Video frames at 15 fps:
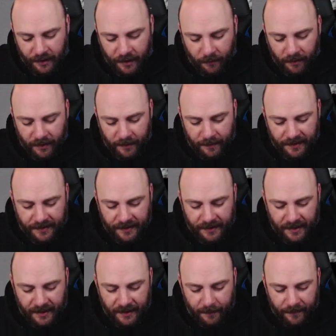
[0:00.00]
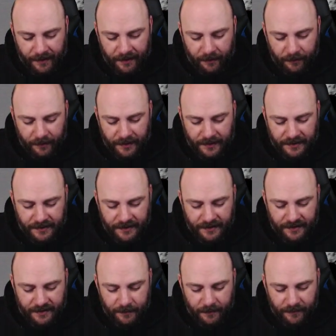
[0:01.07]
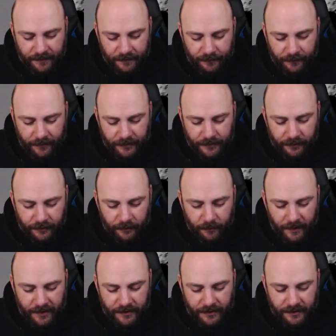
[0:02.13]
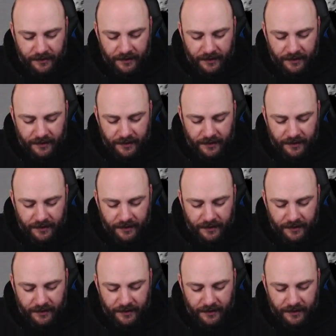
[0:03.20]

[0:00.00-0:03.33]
I want to be thinking about a system of differential equations